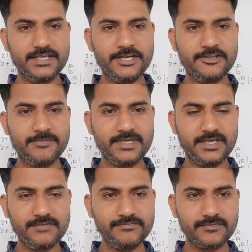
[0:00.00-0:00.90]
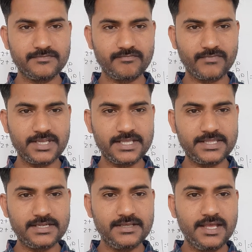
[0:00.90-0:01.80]
it will be die
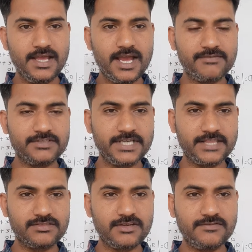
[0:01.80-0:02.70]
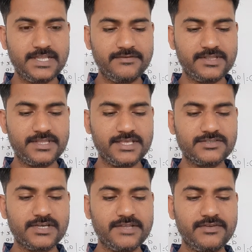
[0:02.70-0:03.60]
that. After the death of living
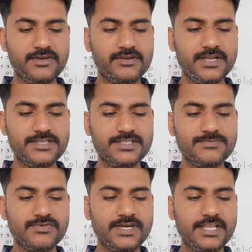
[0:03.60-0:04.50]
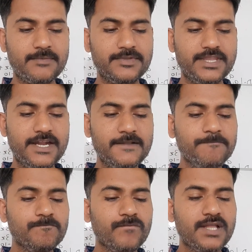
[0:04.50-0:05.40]
things or living organisms, what happens,
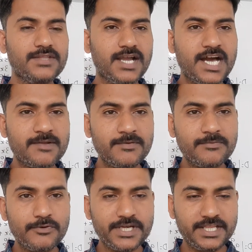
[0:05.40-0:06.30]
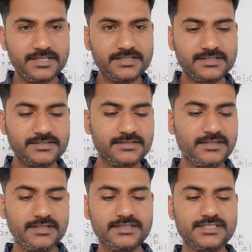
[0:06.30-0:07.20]
that the carbon
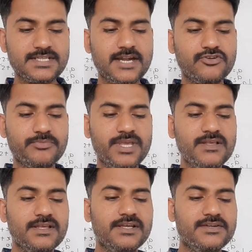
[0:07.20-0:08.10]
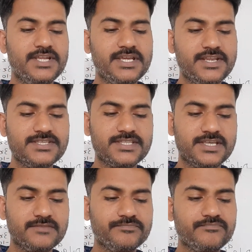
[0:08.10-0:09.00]
14 start to be decreased
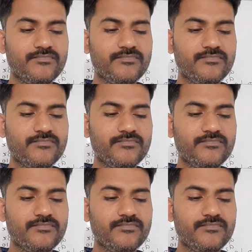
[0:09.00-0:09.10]
there.